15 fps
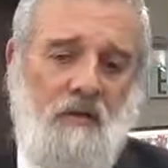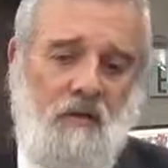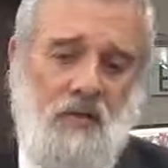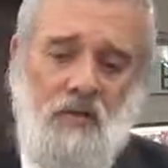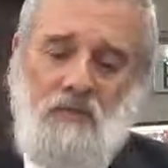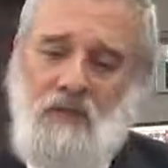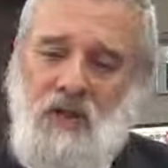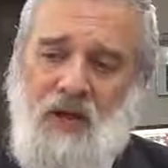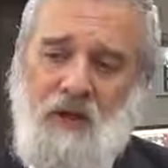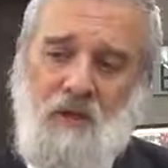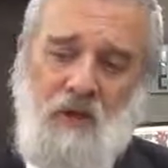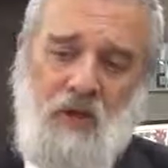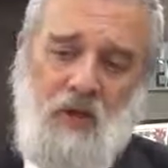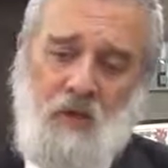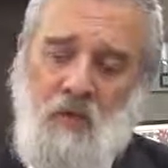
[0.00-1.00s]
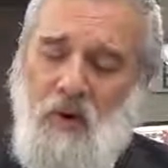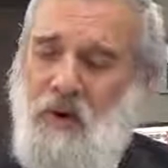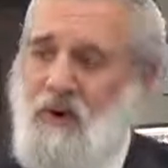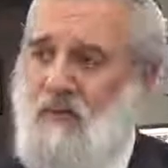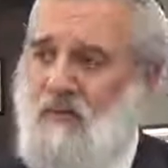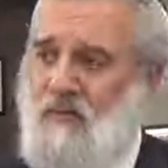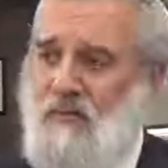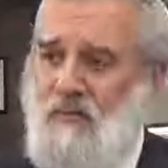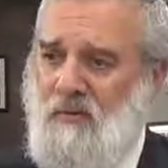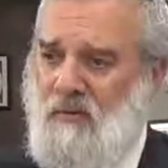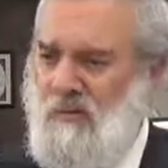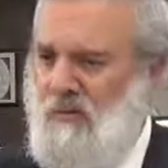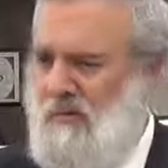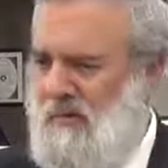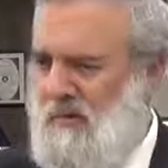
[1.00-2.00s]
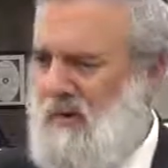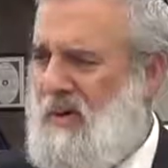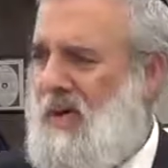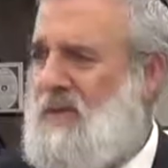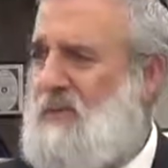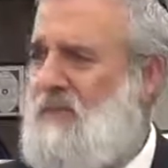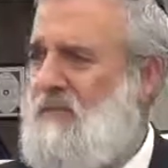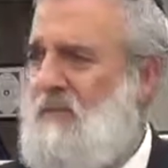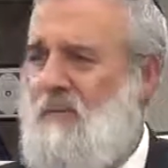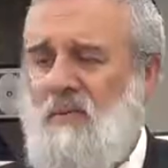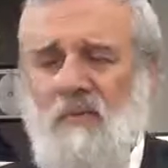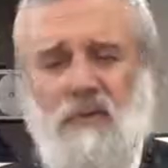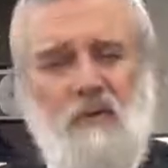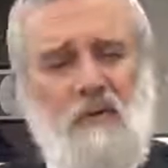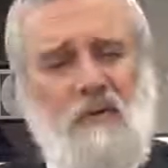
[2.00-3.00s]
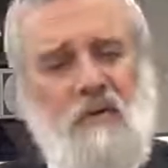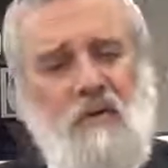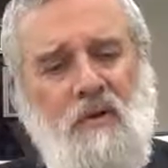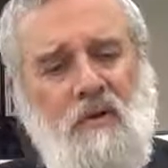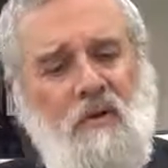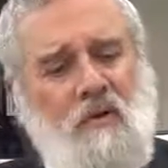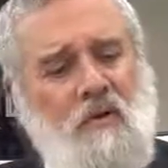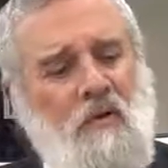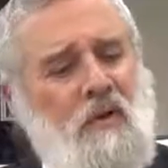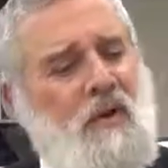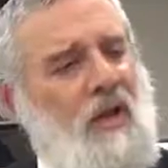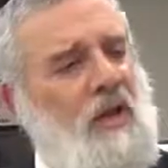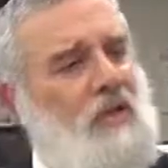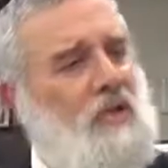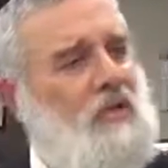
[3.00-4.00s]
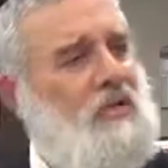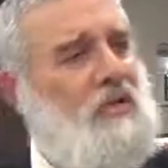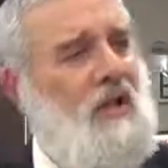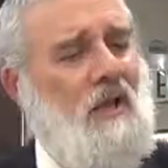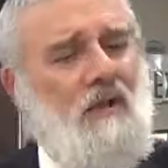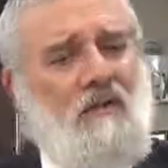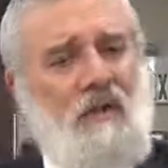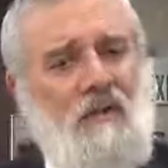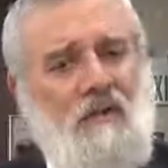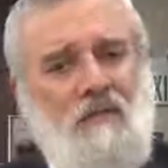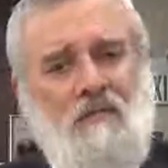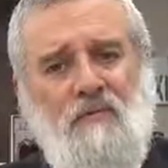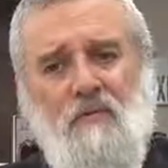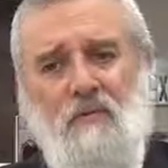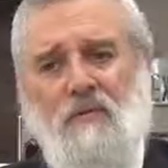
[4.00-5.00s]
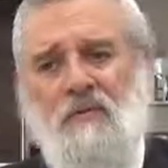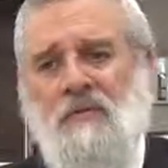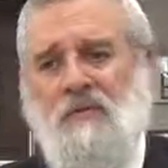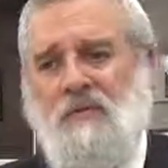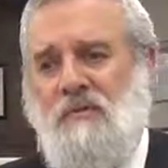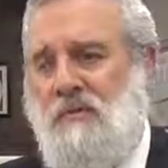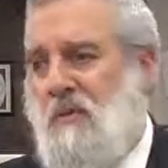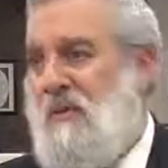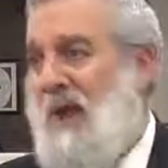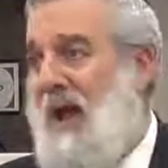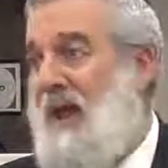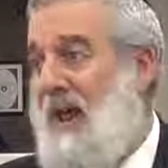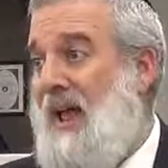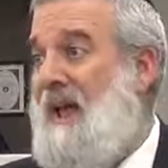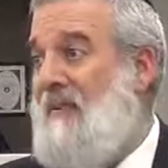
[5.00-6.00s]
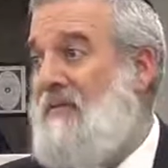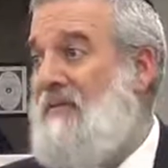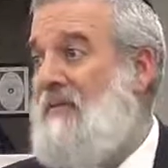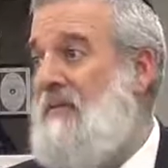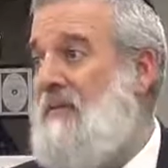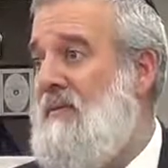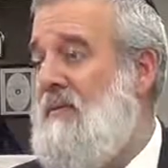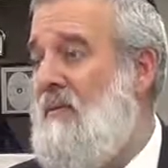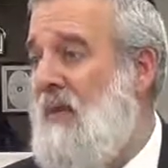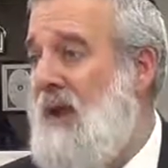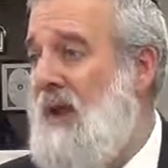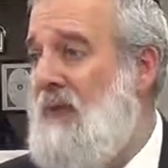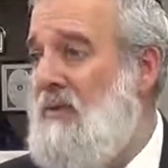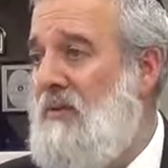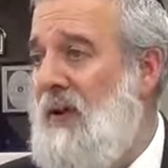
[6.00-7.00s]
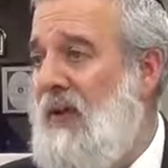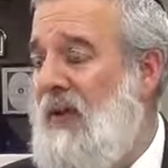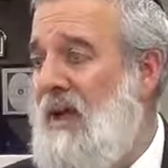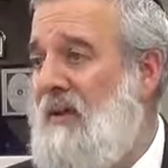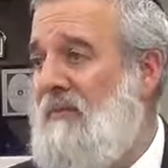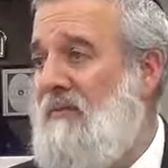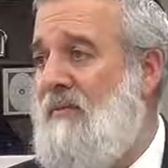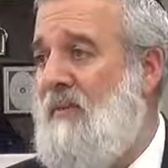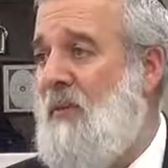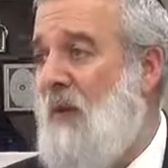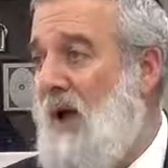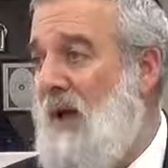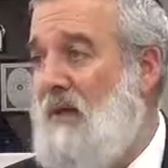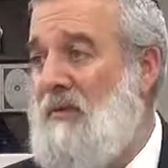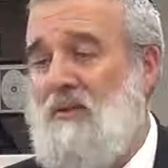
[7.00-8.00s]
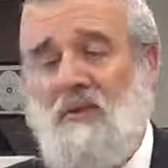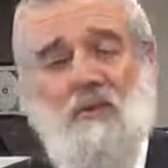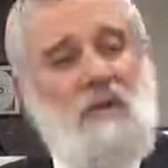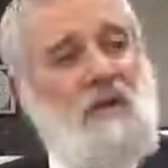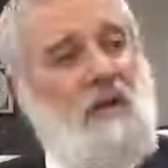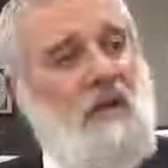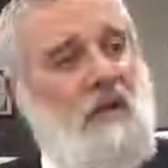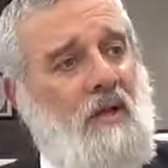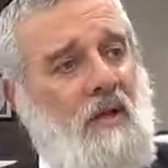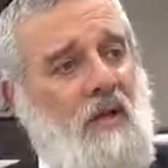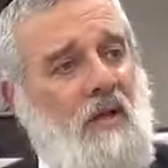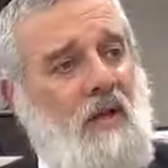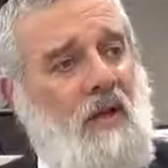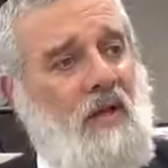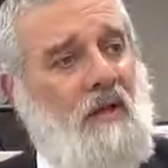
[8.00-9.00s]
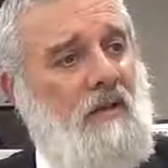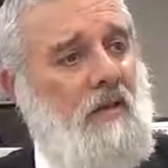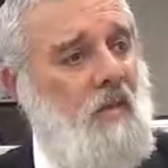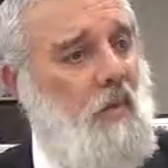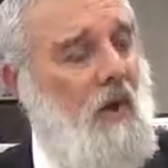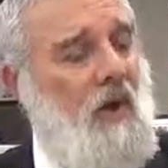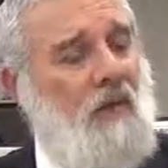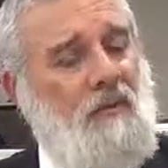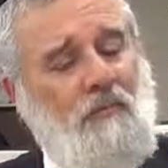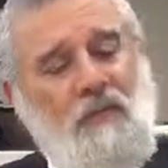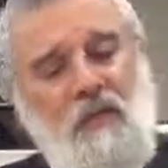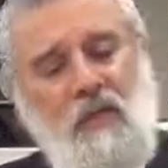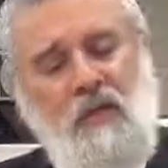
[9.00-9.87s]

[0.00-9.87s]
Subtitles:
to supply drinking water for all kinds of locations there that, of course, do not have rain, do not have wells, and need water.